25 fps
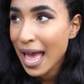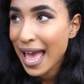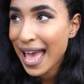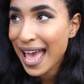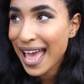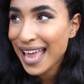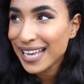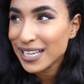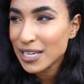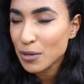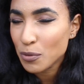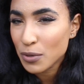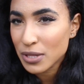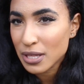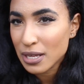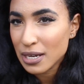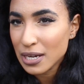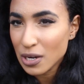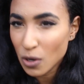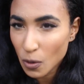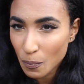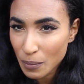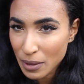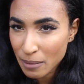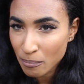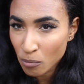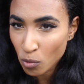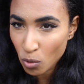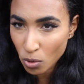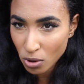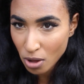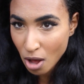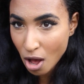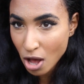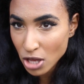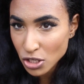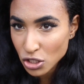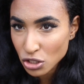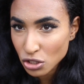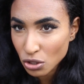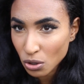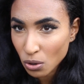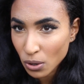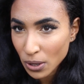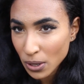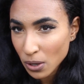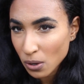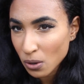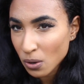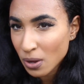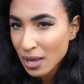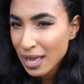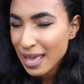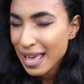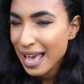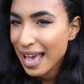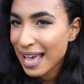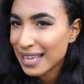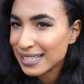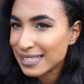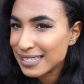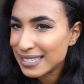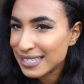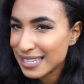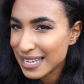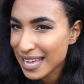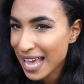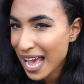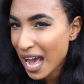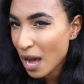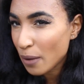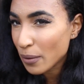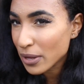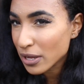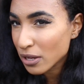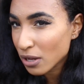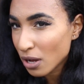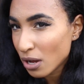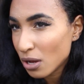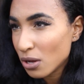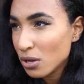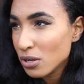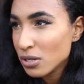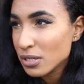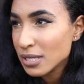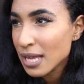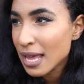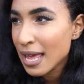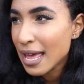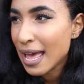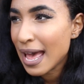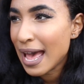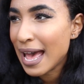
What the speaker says: and with a little bit more castor oil and see how it goes.